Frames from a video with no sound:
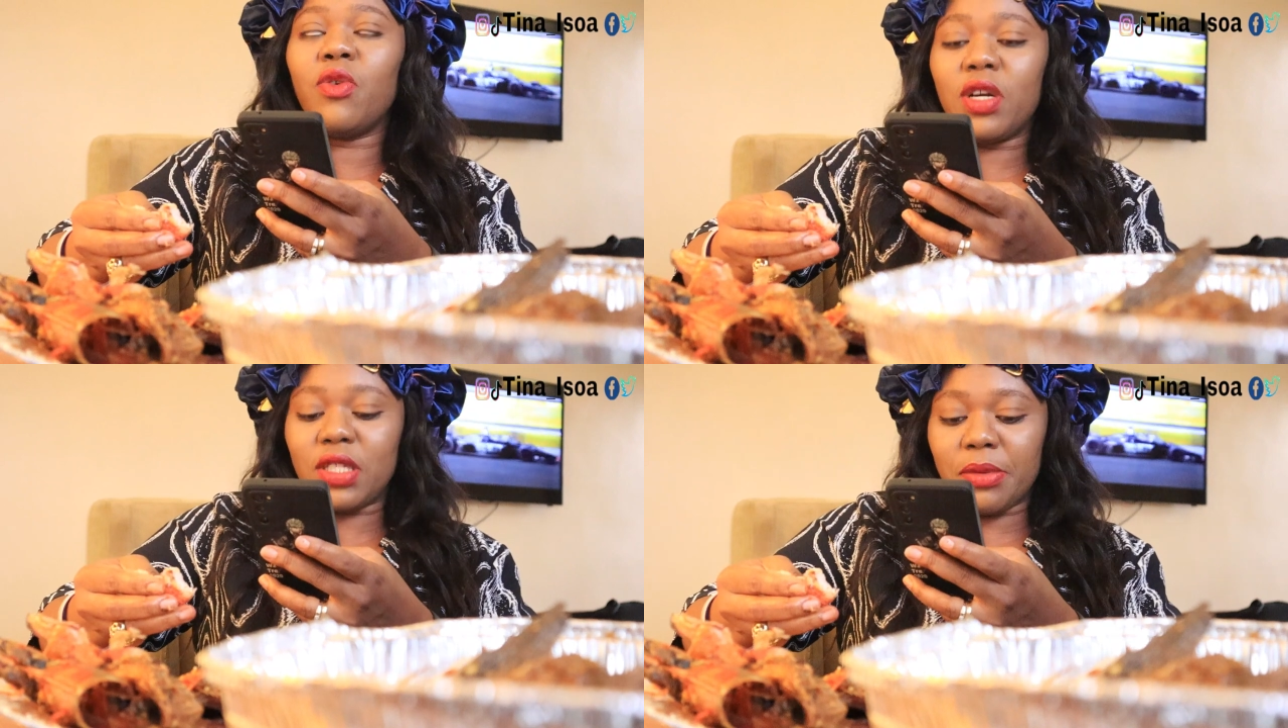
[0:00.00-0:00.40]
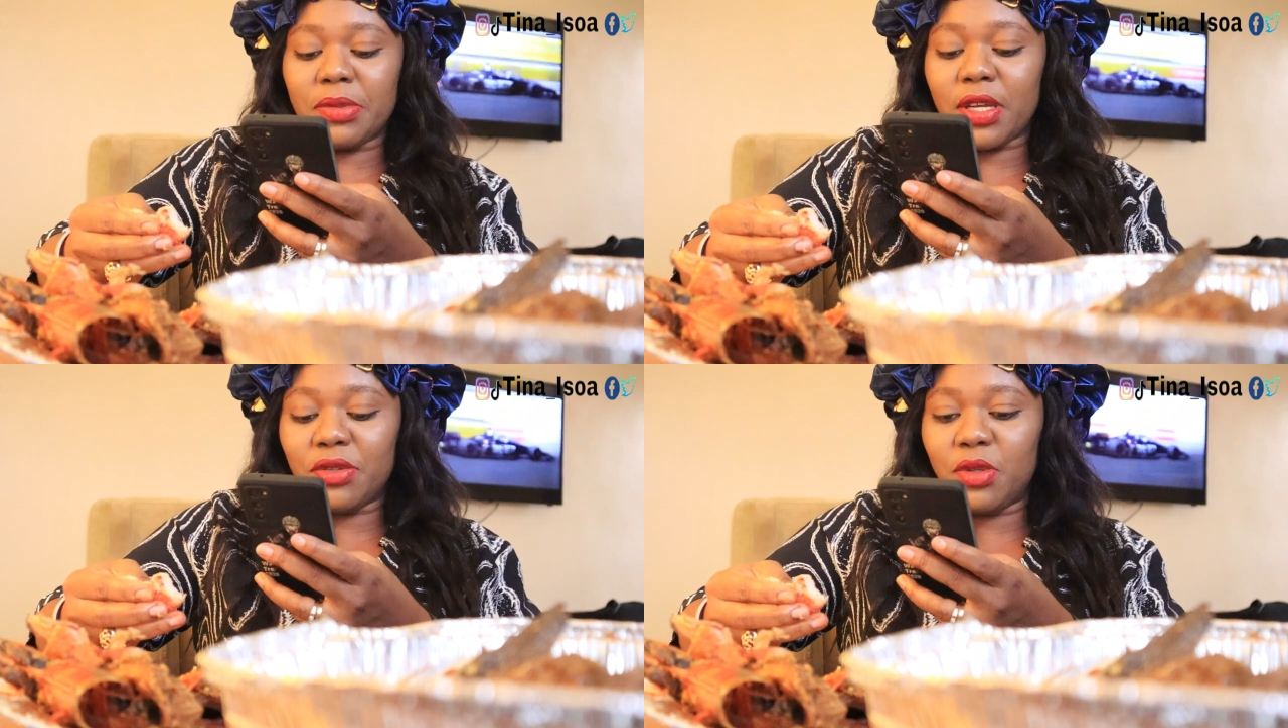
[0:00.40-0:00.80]

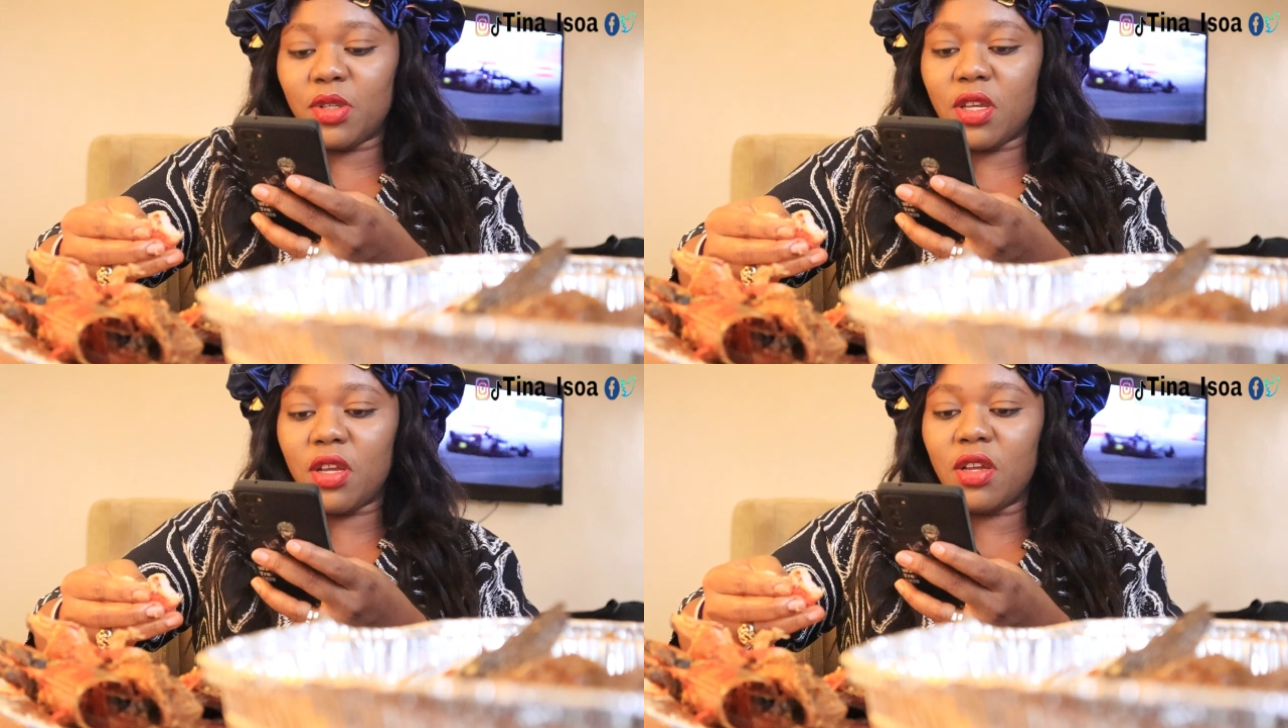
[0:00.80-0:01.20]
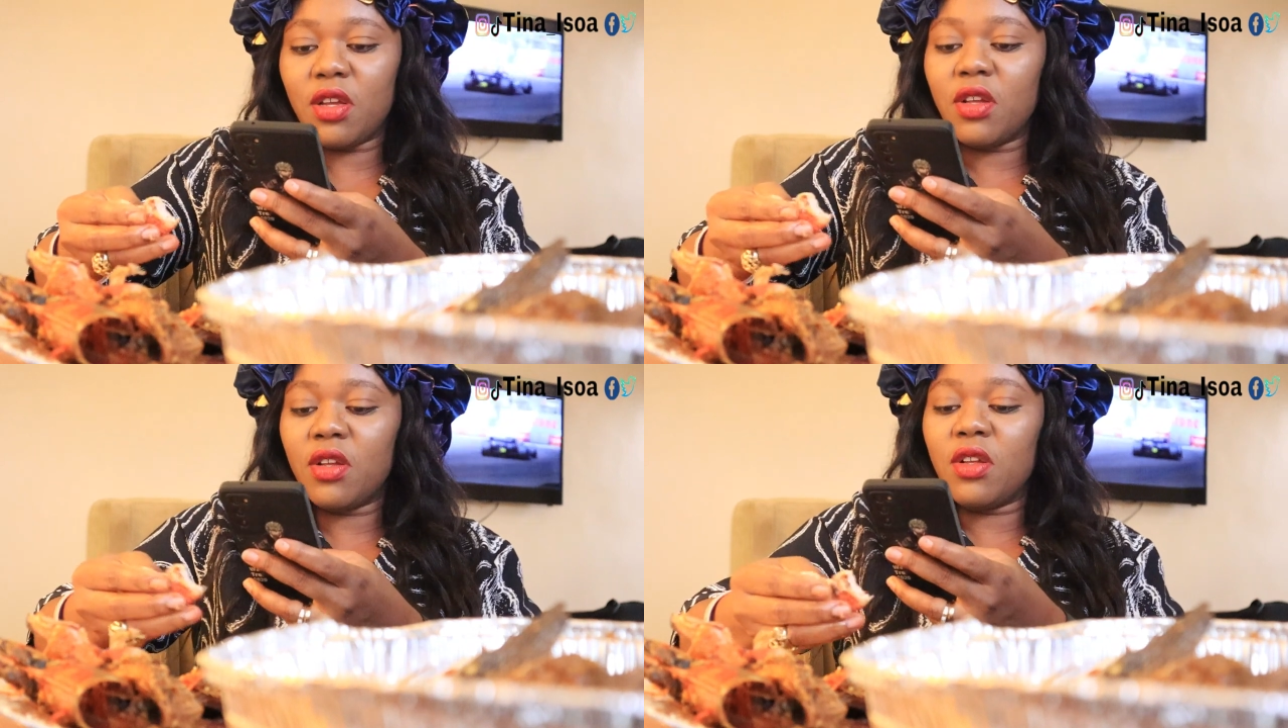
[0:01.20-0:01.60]
WhatsApp status.
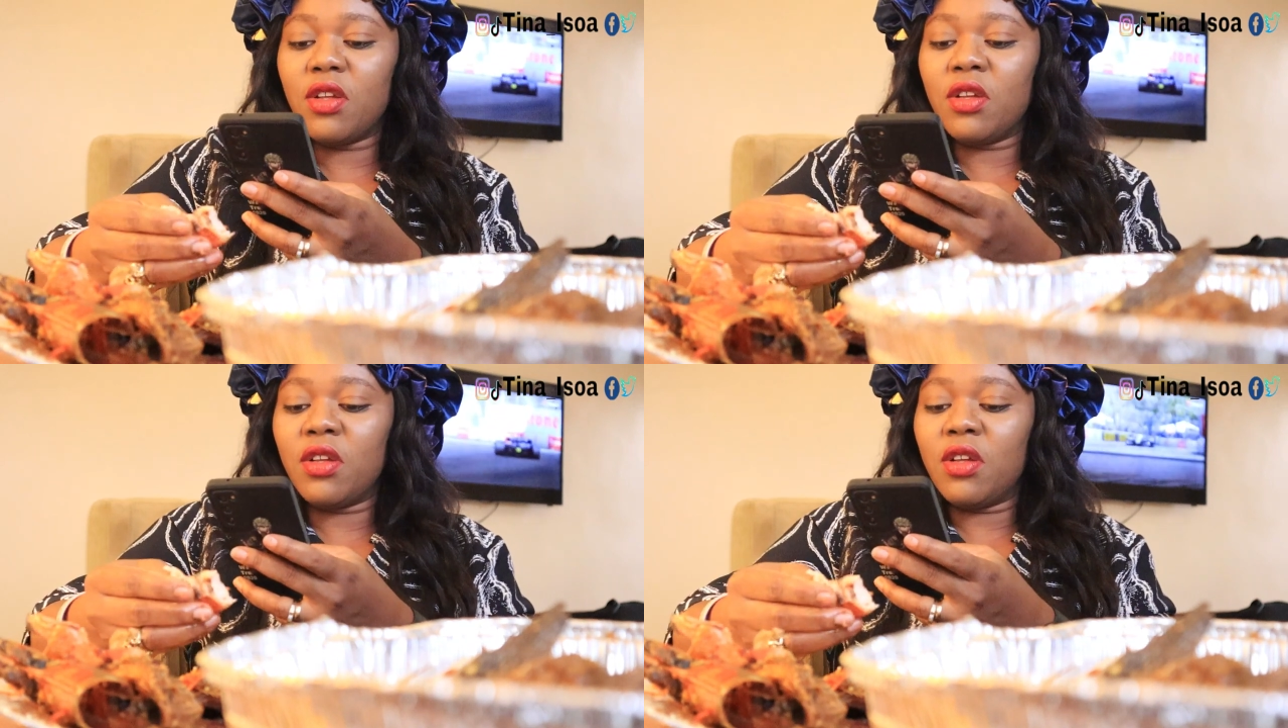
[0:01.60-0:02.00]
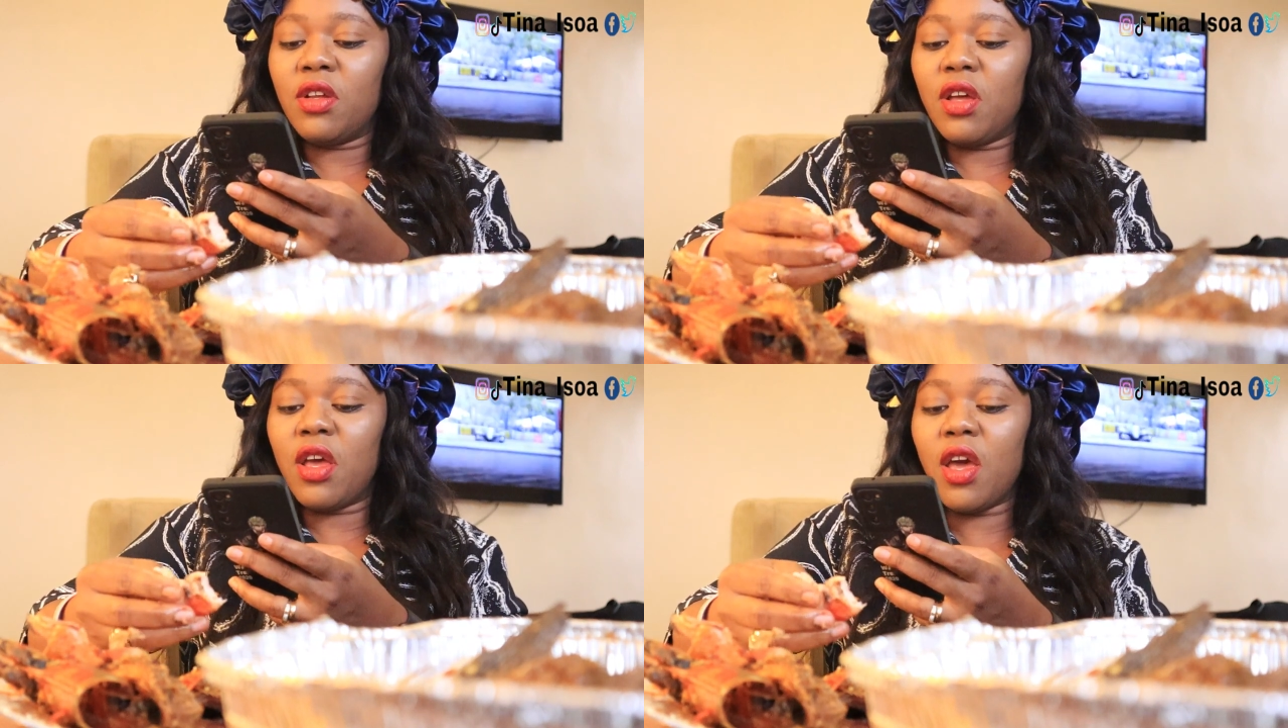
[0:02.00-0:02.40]

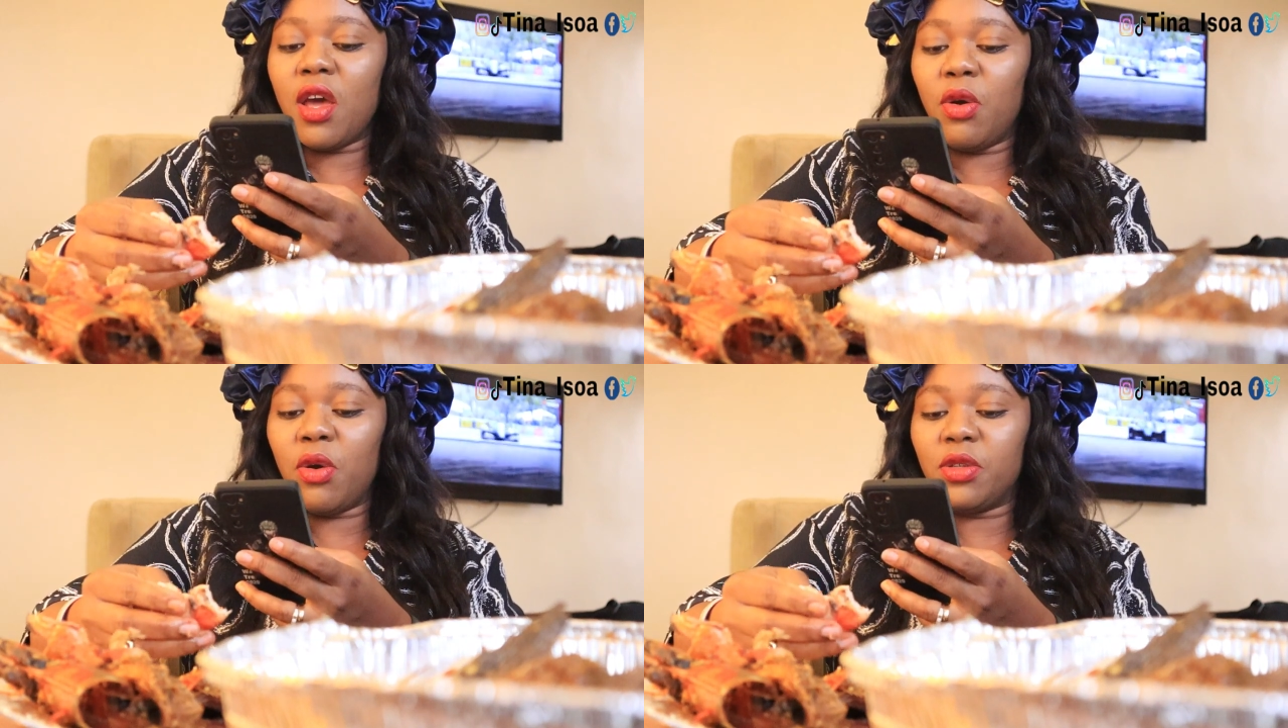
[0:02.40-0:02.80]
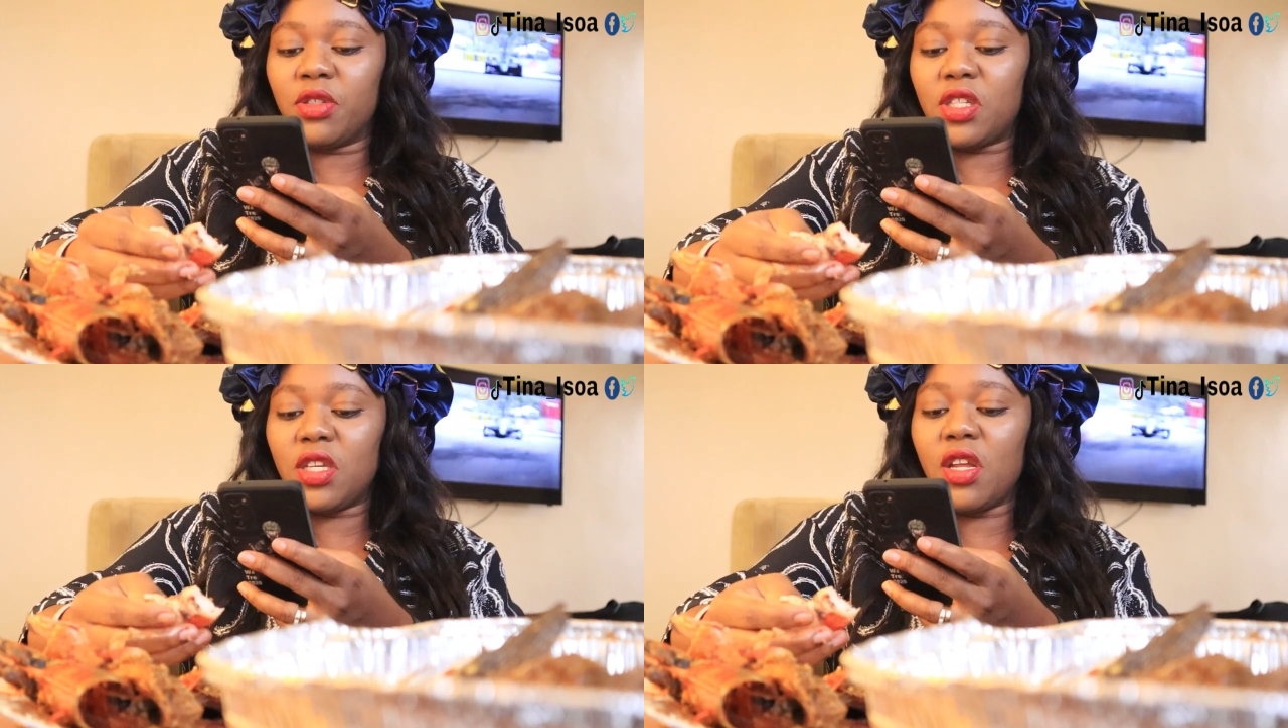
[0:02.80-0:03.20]
Hey,
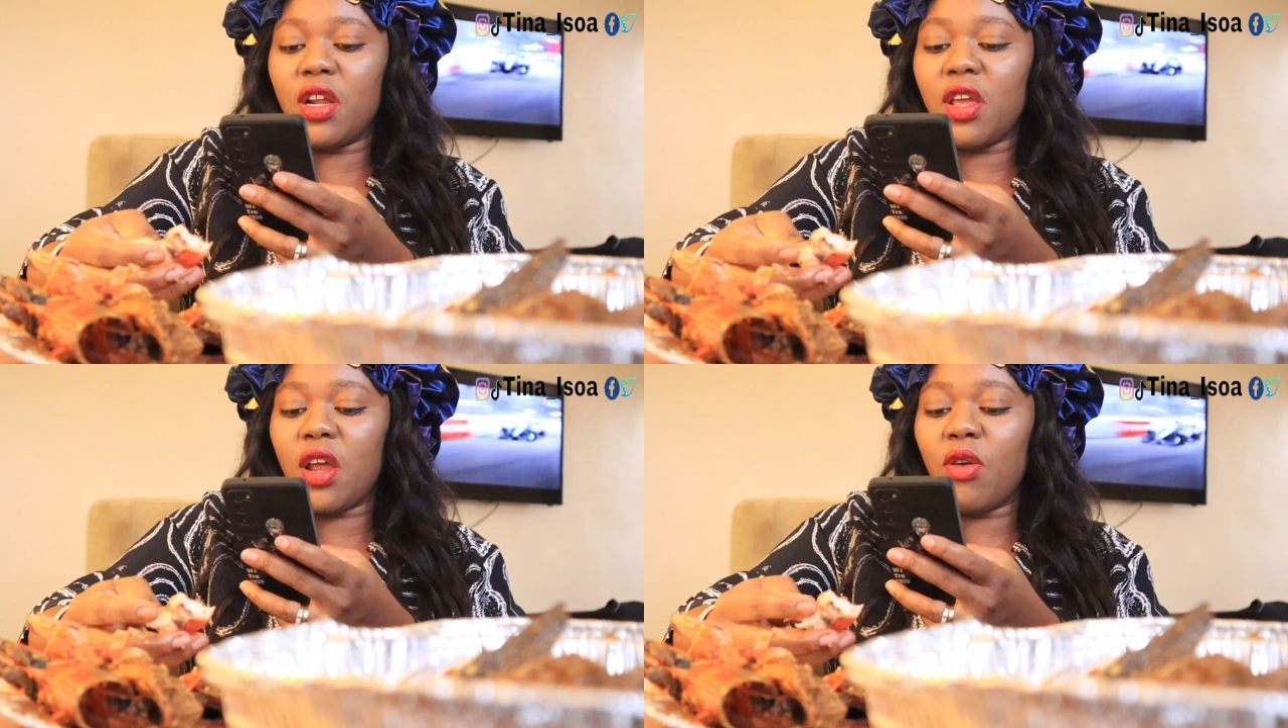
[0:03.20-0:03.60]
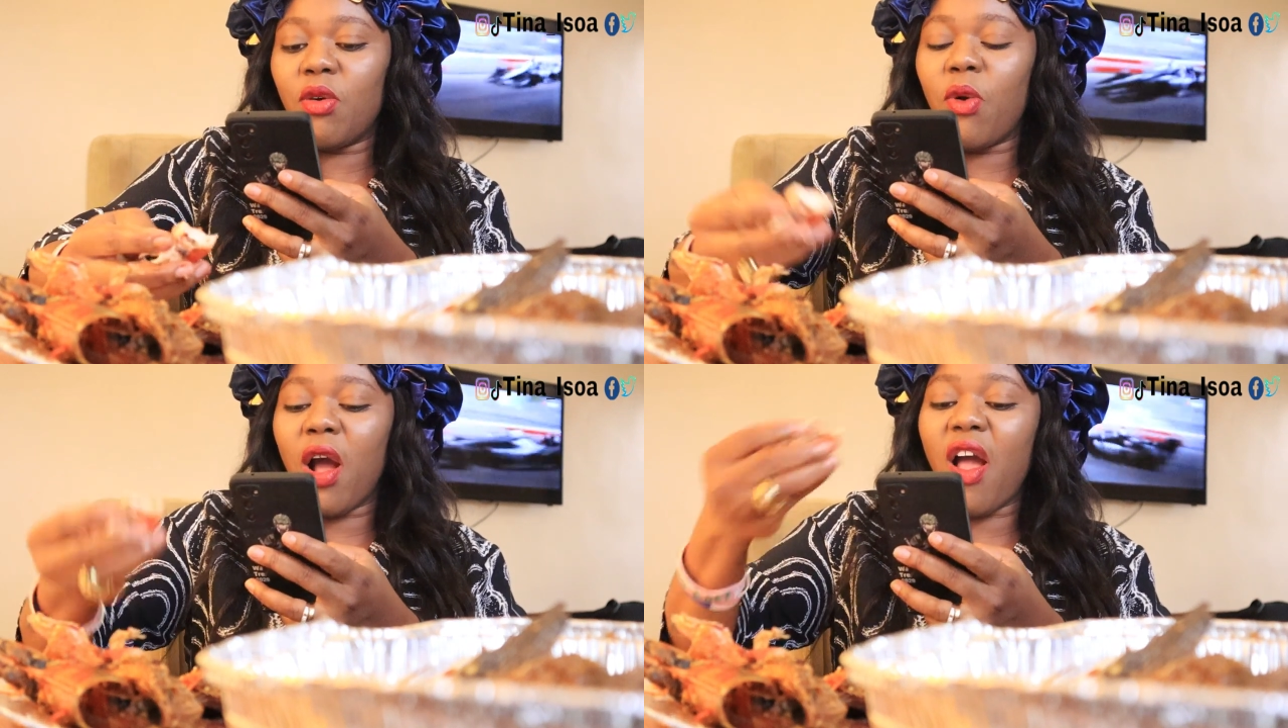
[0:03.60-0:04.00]
teenage
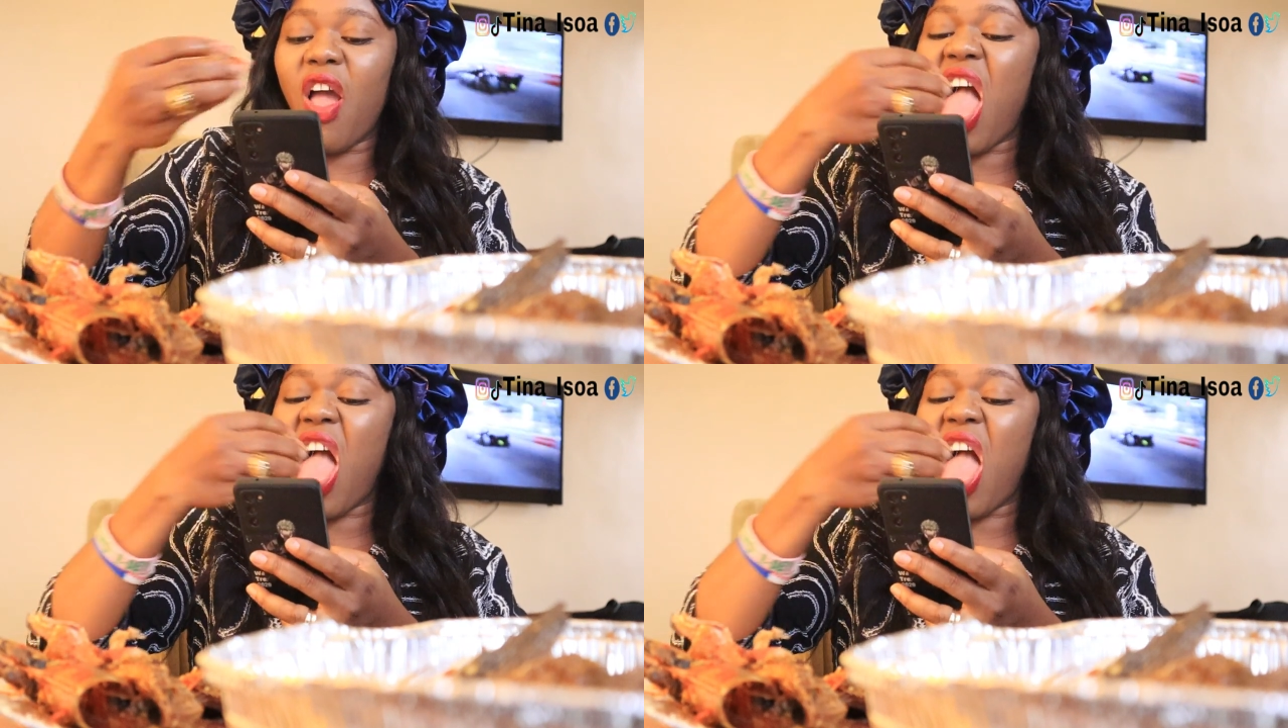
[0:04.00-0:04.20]
yellow.